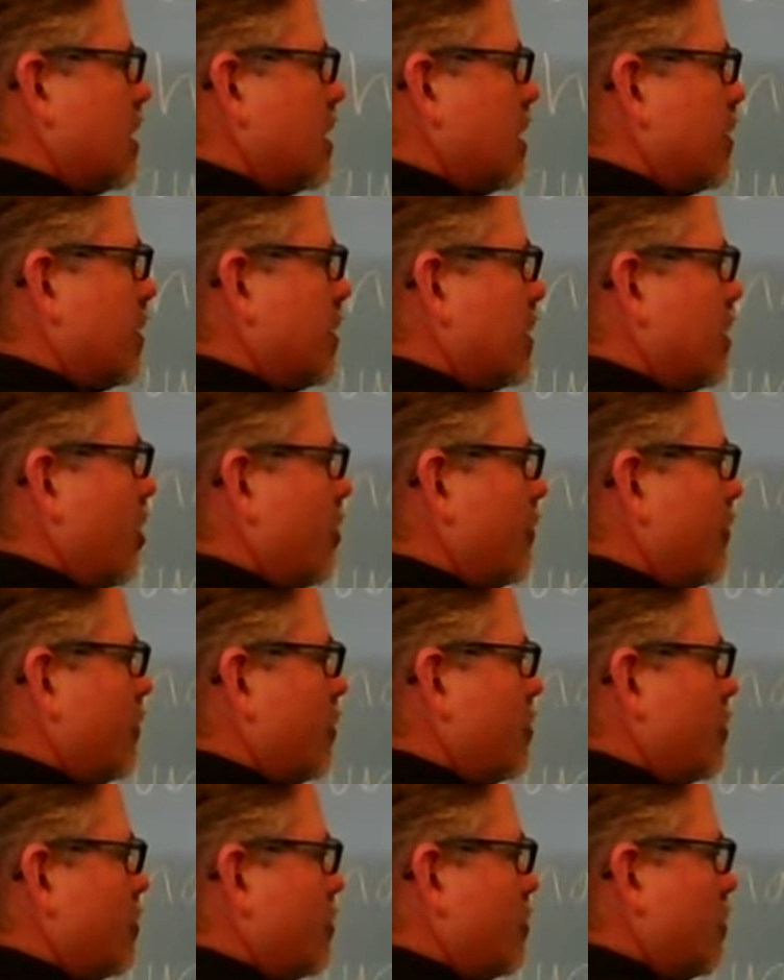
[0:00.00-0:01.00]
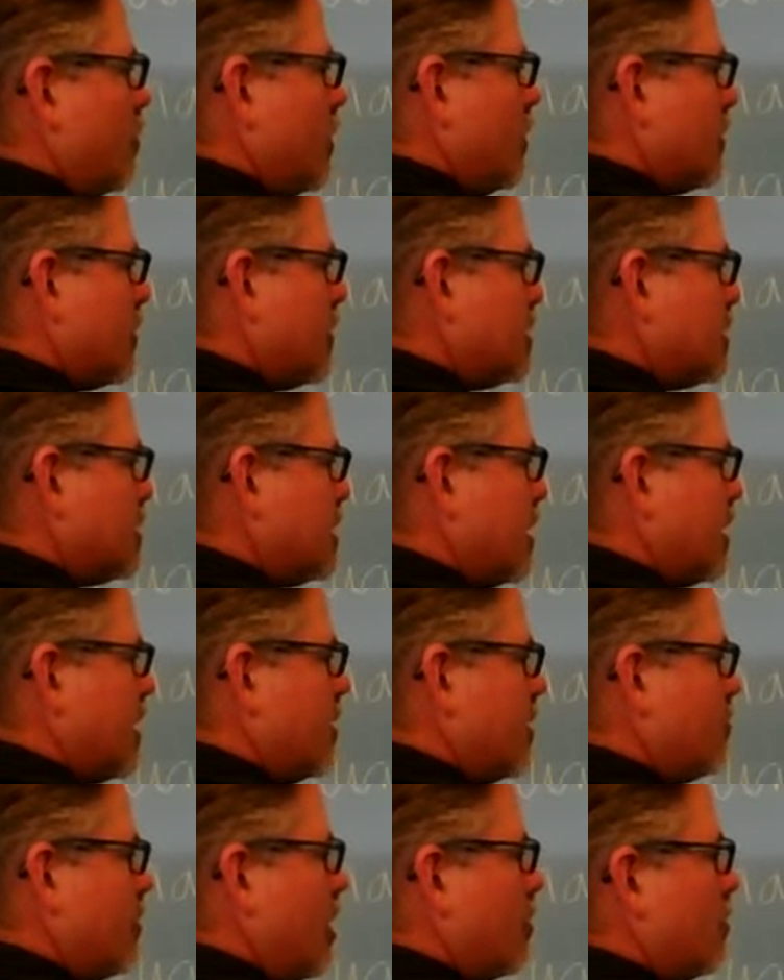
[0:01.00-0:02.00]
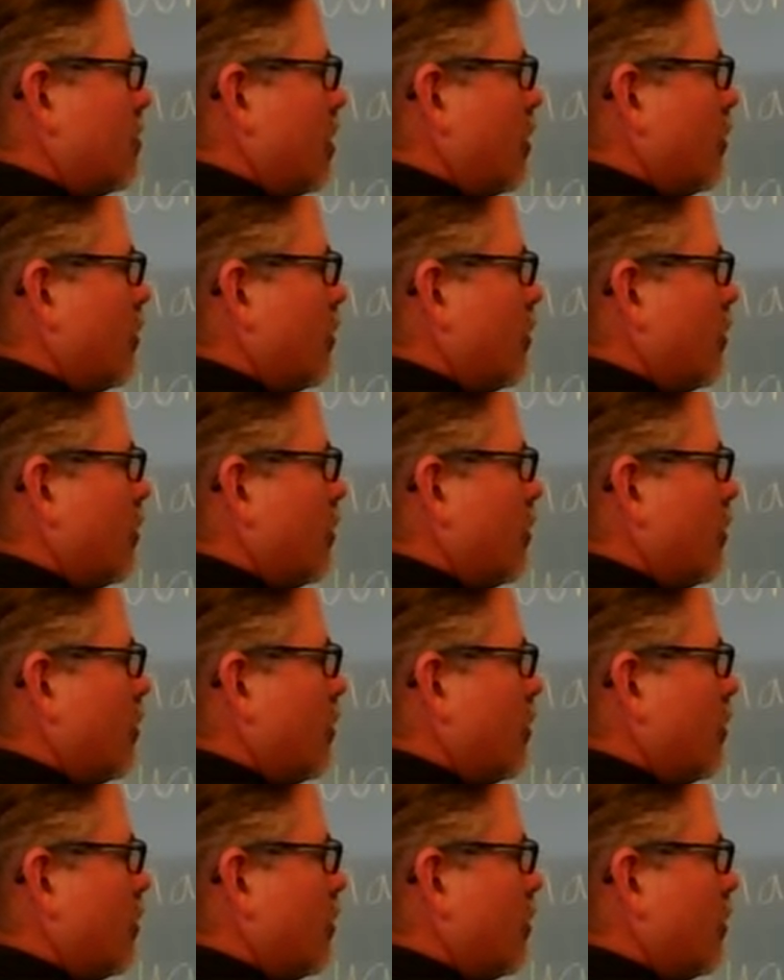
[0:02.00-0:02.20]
open oval with a stem,